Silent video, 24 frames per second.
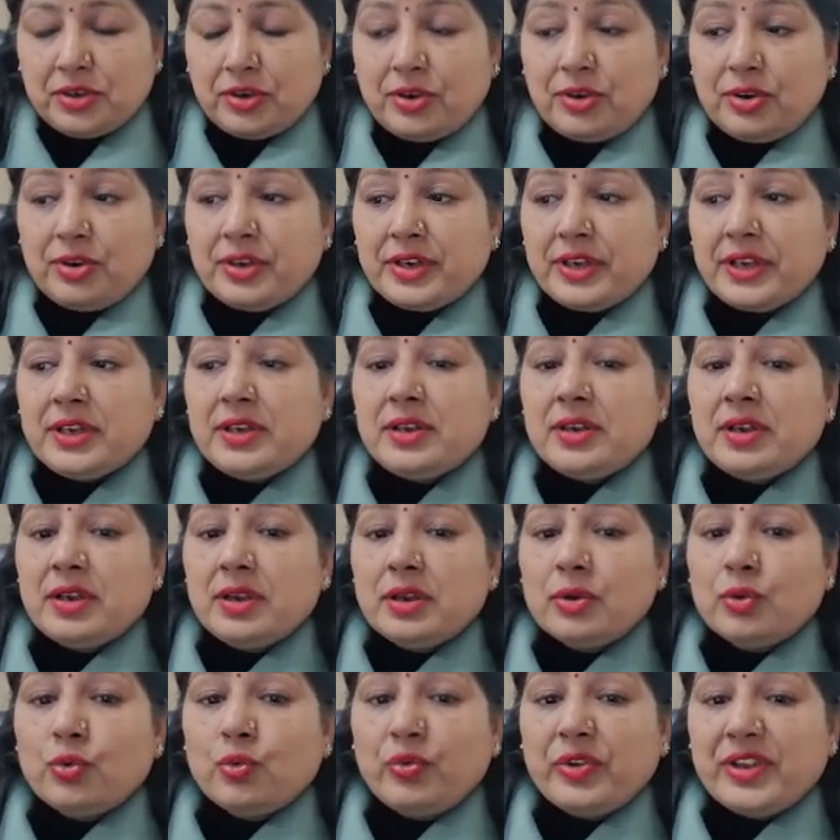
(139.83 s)
or
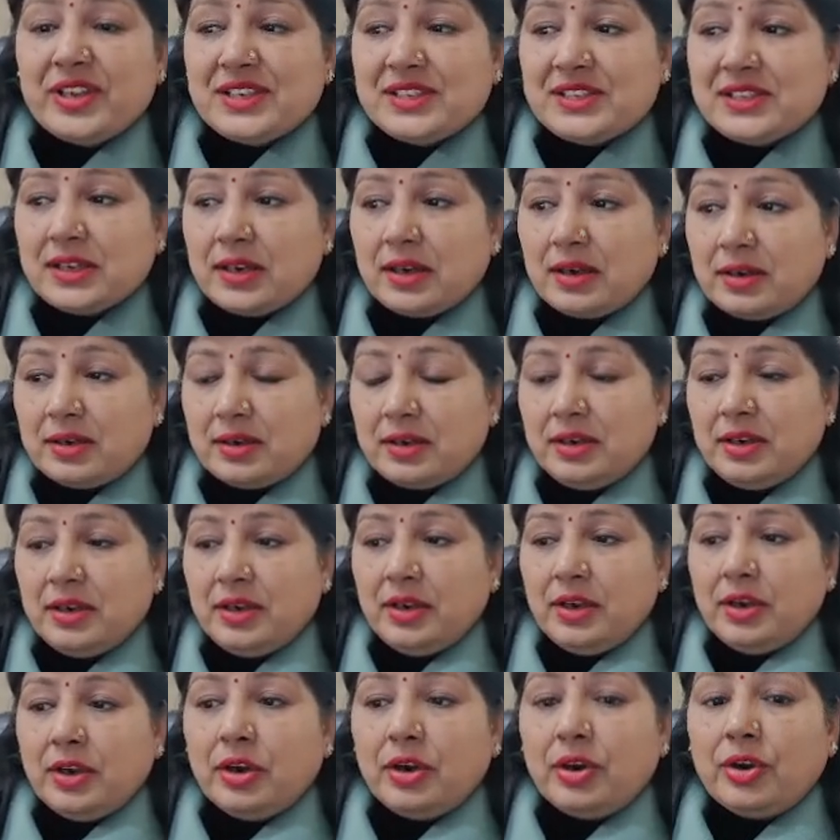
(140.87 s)
in visa,
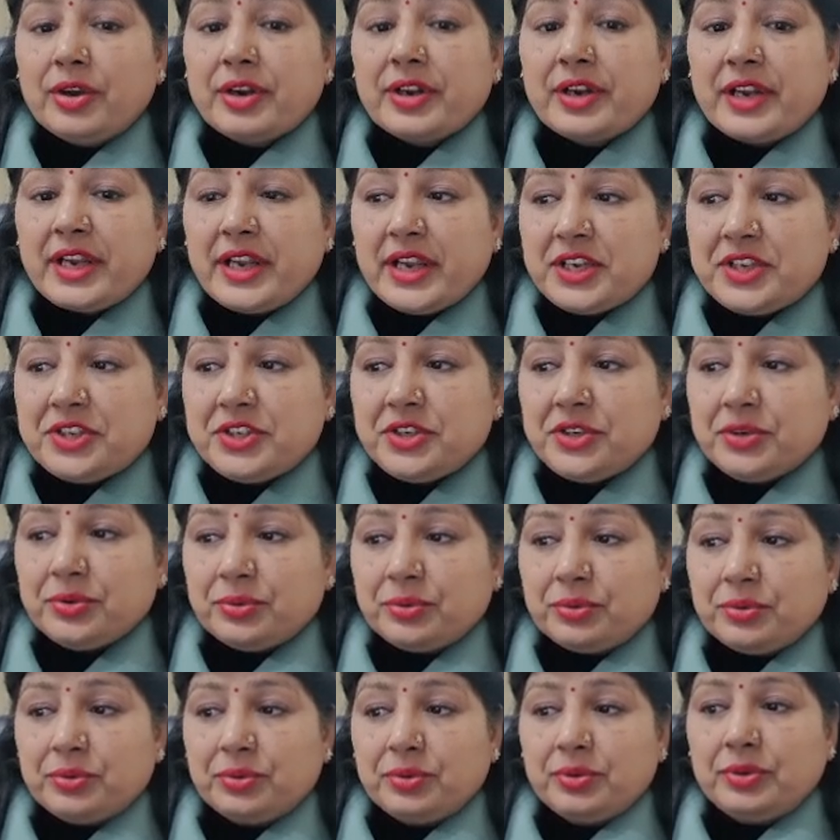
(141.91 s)
or
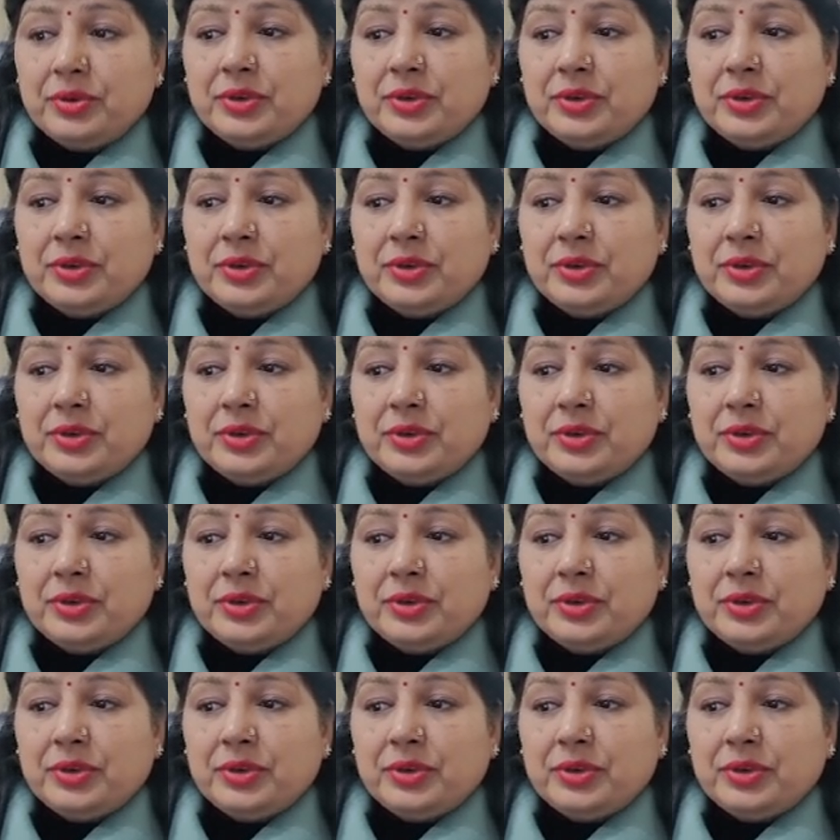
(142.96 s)
radio,